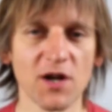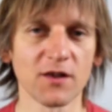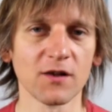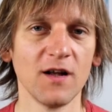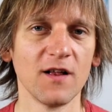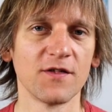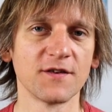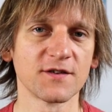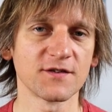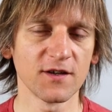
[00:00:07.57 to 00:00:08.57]
channel,
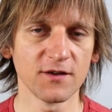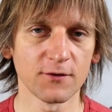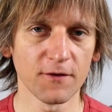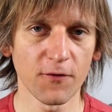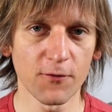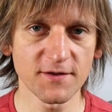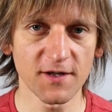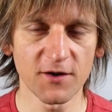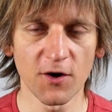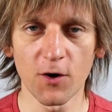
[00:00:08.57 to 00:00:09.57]
this is Into the
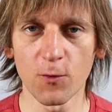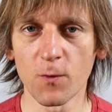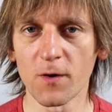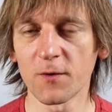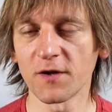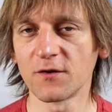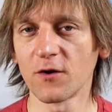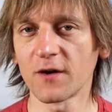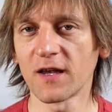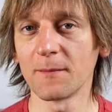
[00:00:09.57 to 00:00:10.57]
Forest I Go, where we're
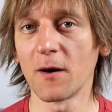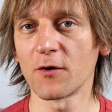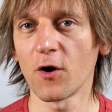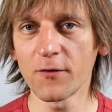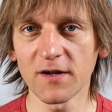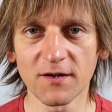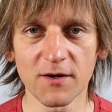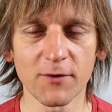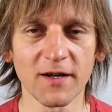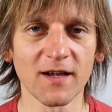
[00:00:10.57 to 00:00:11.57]
talking about
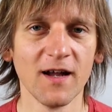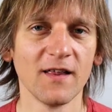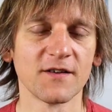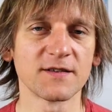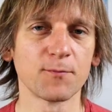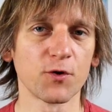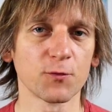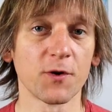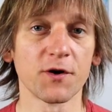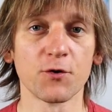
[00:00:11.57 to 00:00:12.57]
orienteering, the
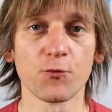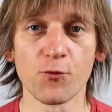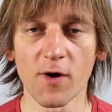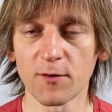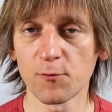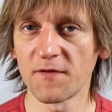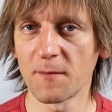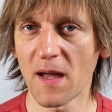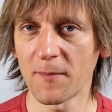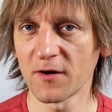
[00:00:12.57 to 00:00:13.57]
sport where you run with
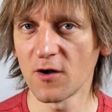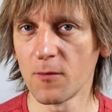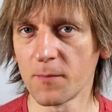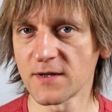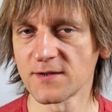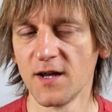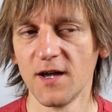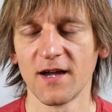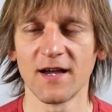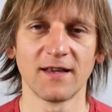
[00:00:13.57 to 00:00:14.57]
the map and compass,
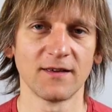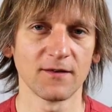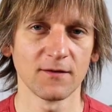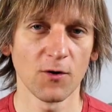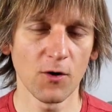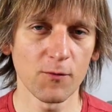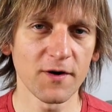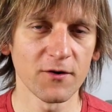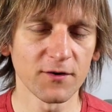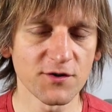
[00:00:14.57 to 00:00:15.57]
and
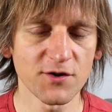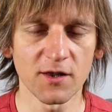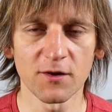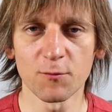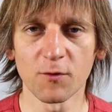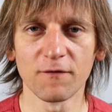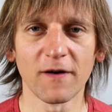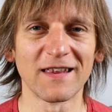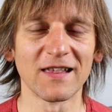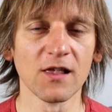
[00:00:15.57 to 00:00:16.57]
already on the channel you will
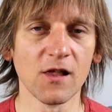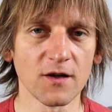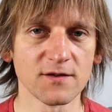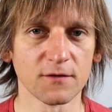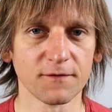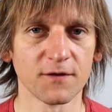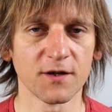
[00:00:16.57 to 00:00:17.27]
find lots of